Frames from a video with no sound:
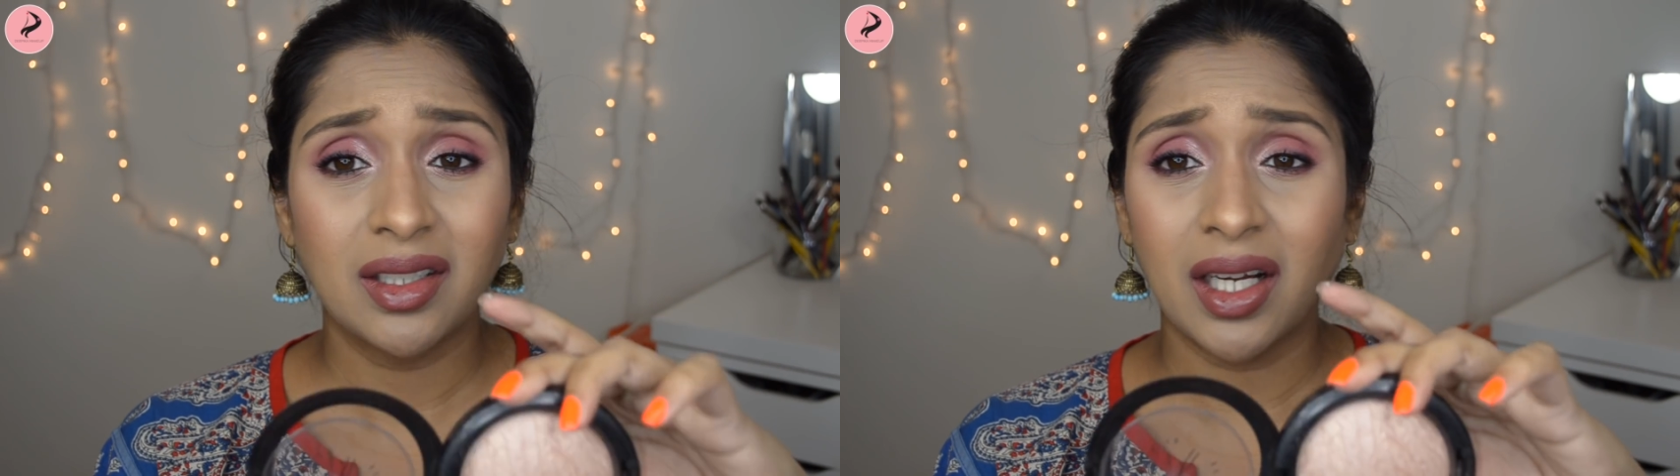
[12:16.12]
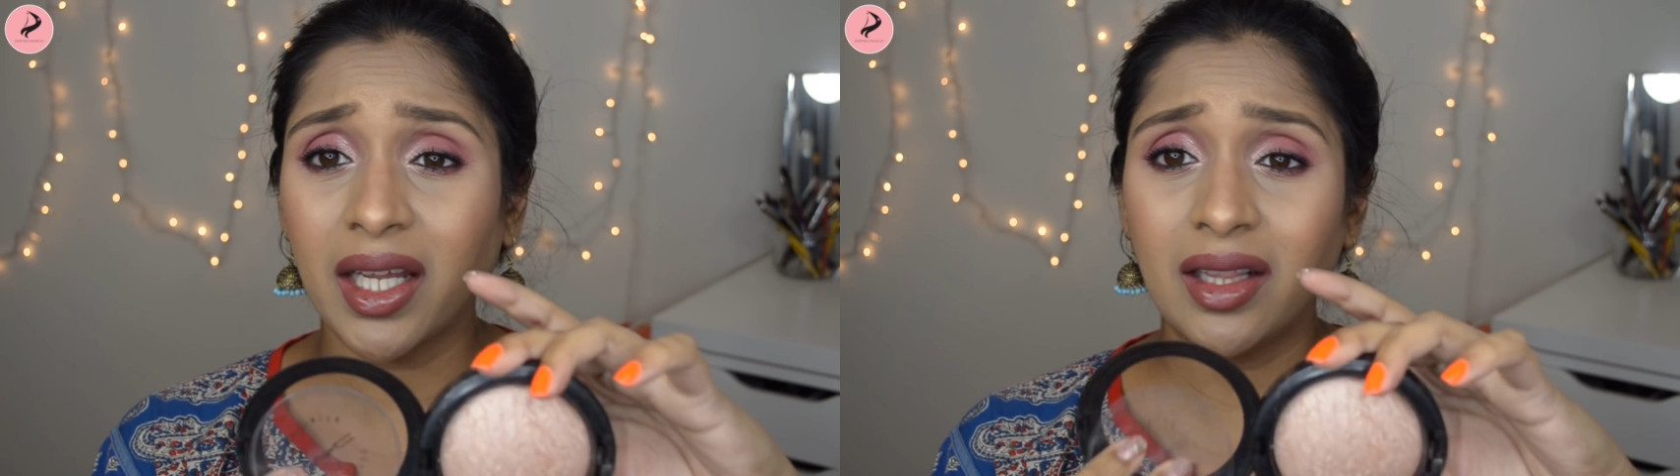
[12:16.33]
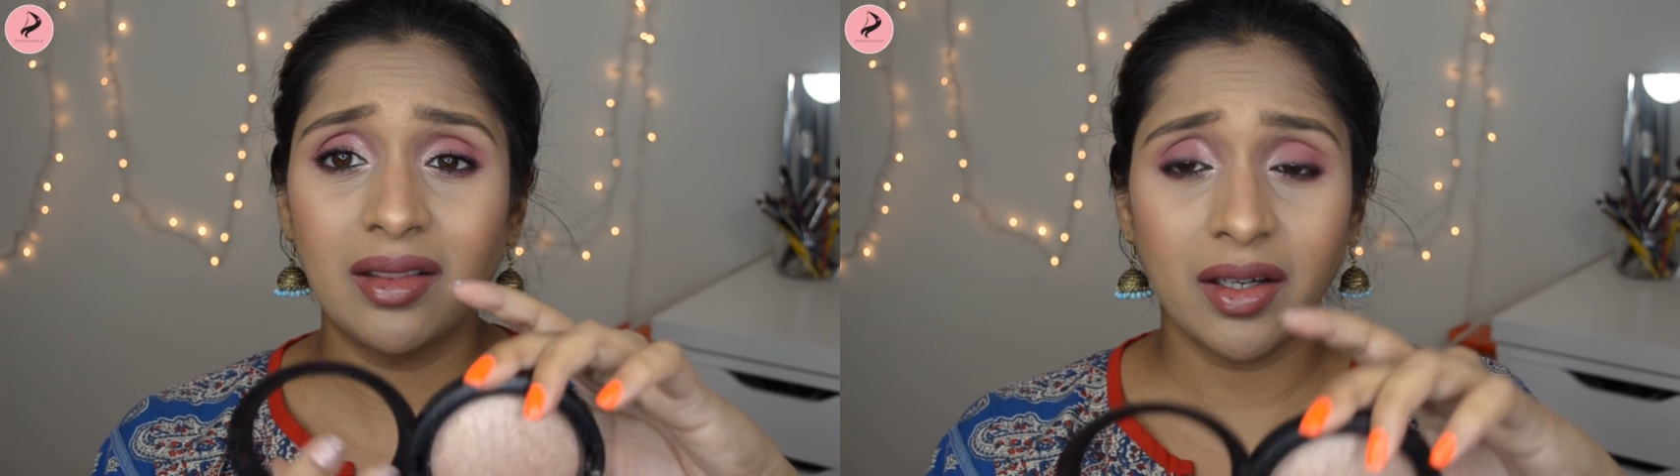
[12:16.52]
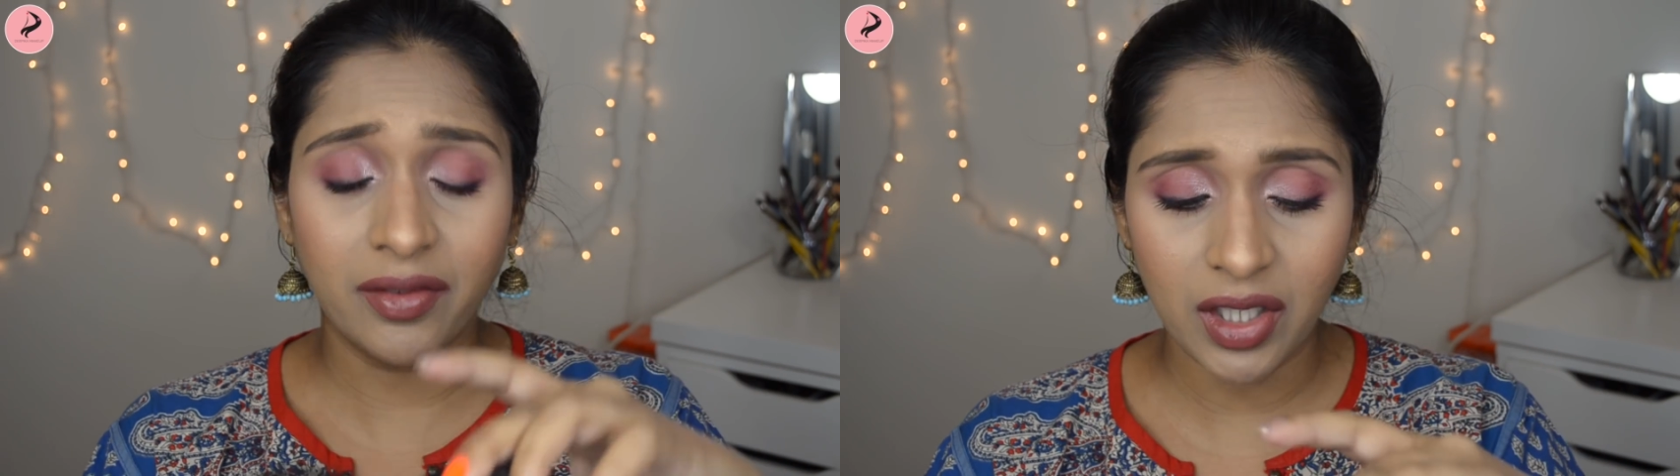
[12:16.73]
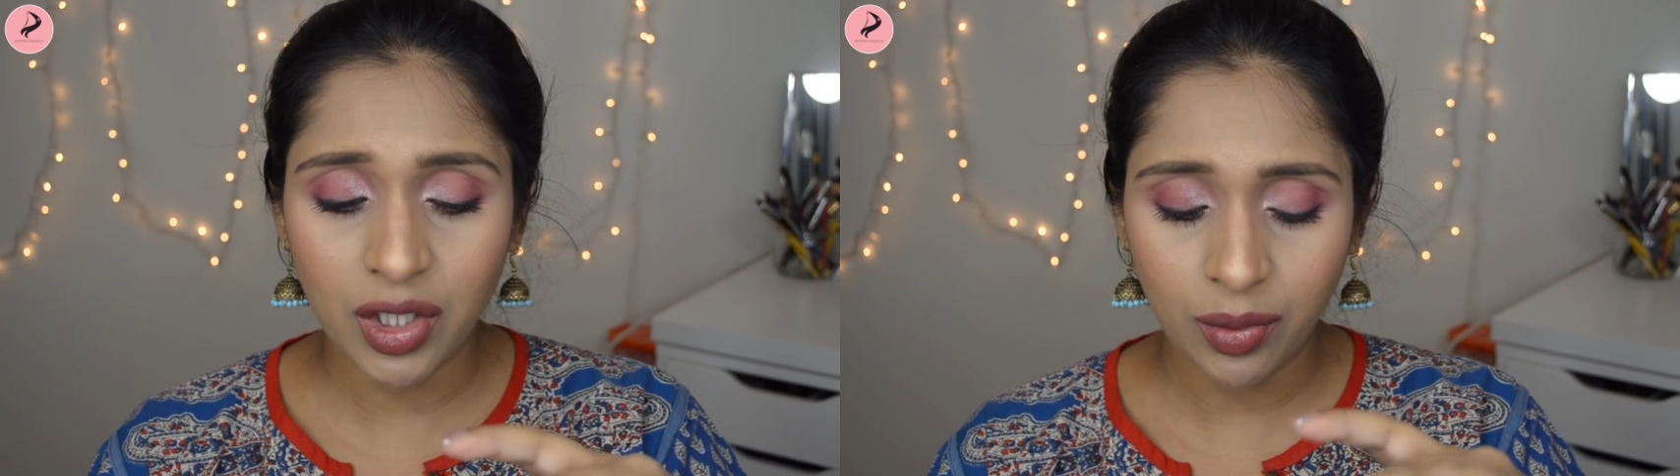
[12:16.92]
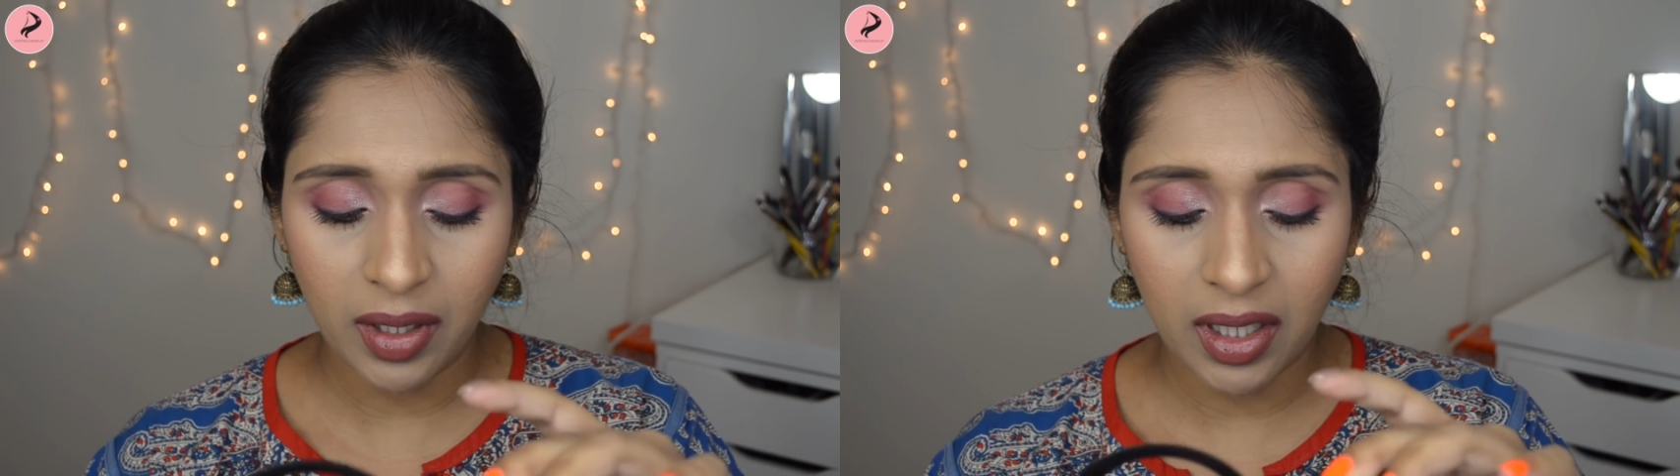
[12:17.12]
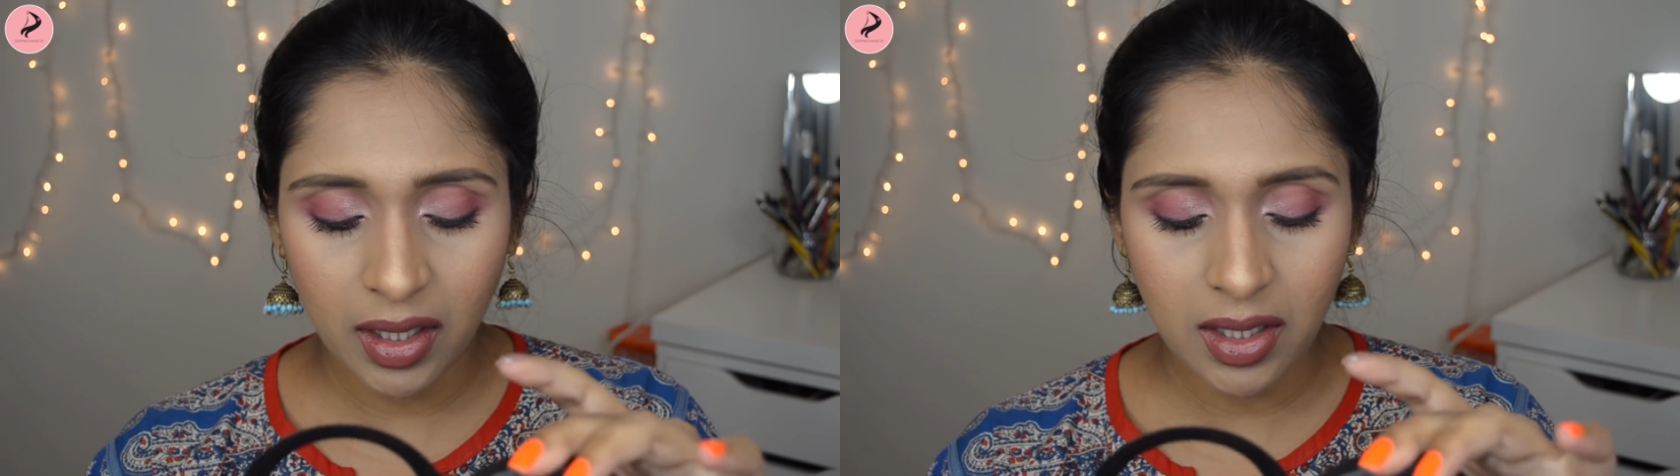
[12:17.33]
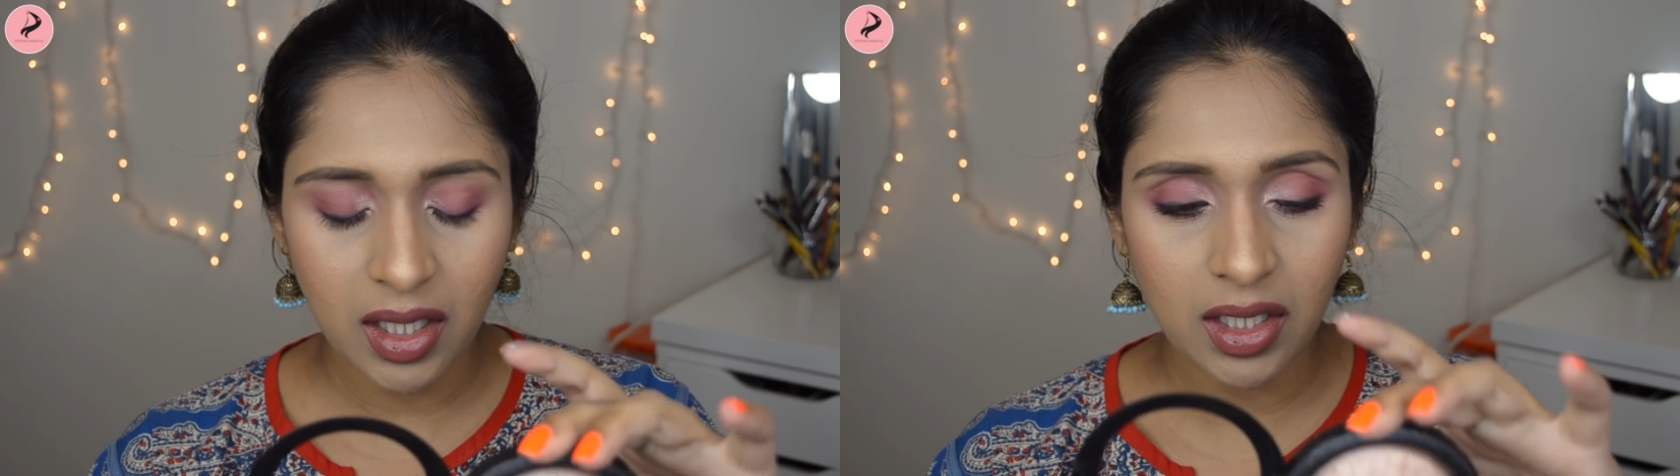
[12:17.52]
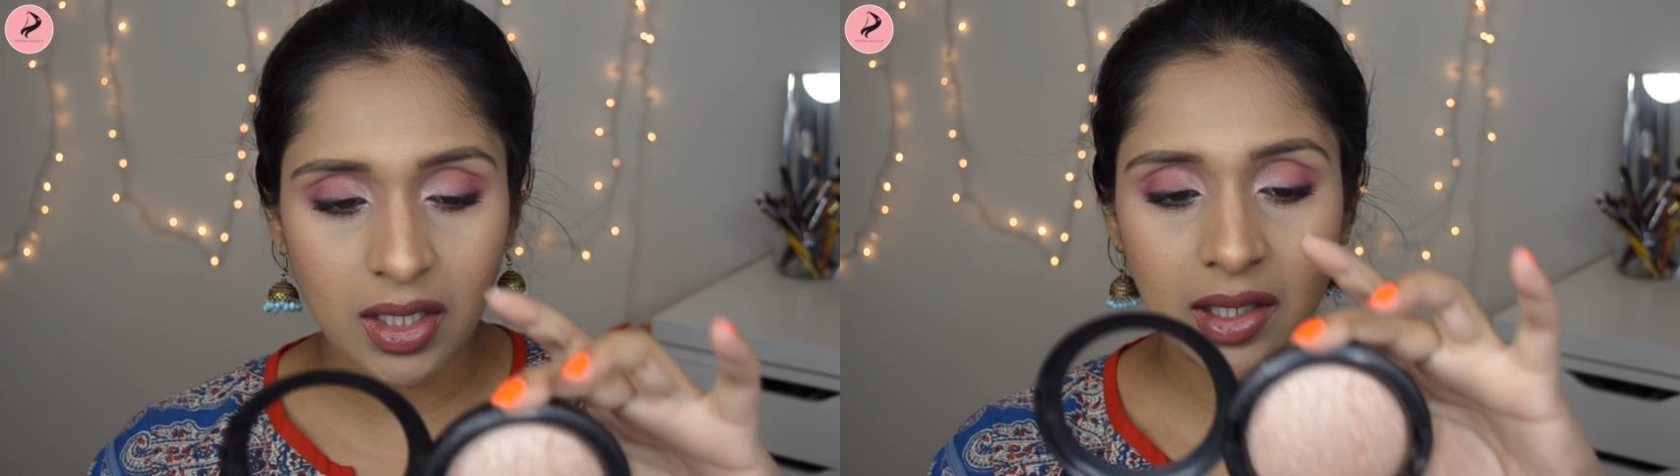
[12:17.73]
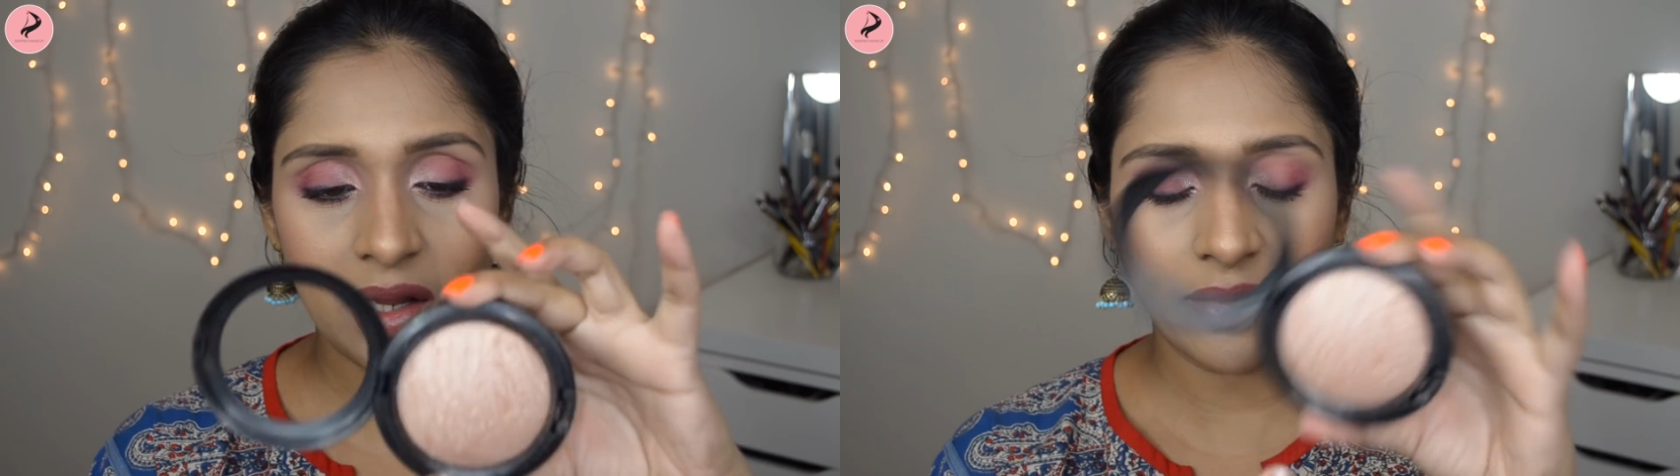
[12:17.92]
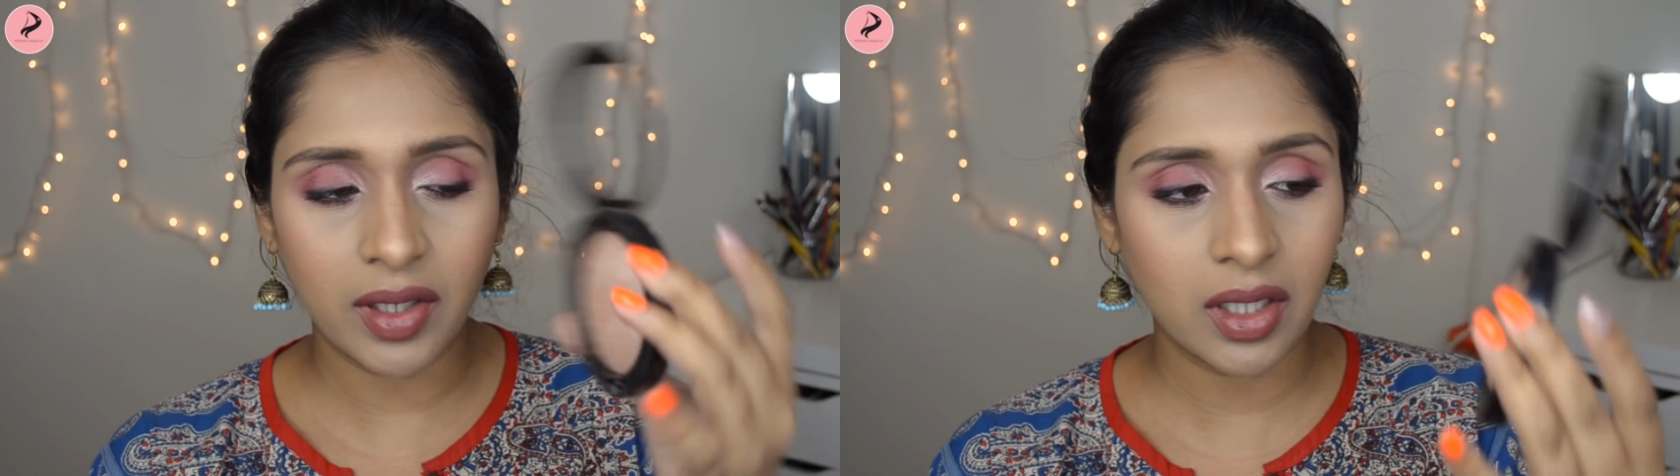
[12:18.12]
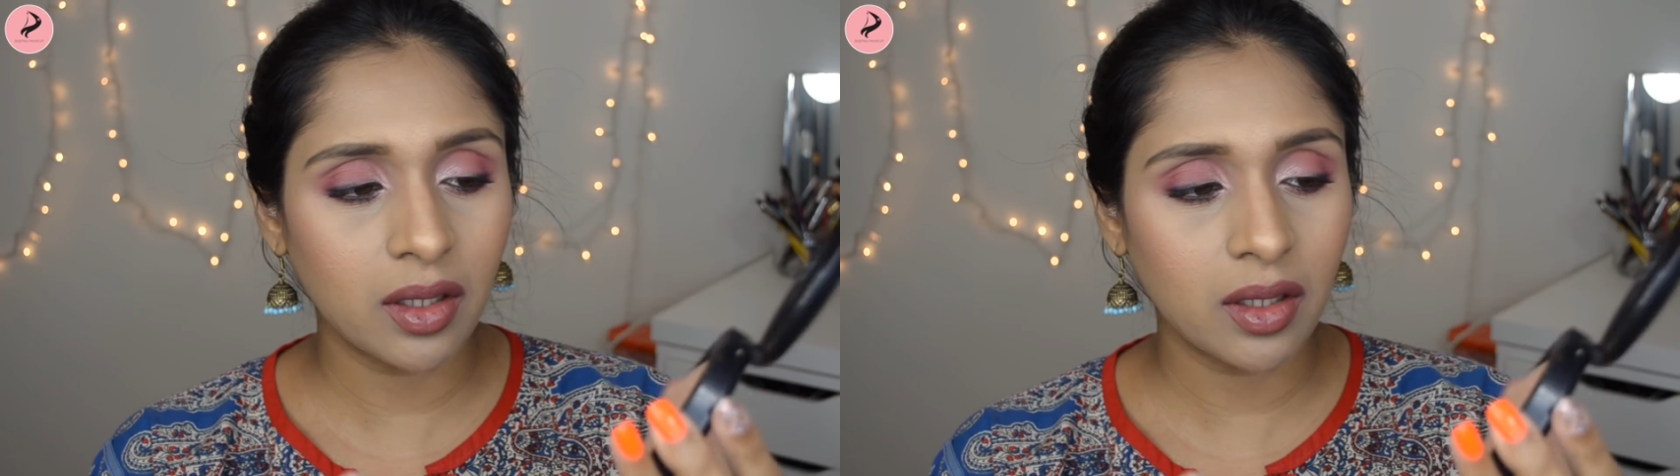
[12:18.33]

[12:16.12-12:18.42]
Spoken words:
I love it, you guys. I just love it.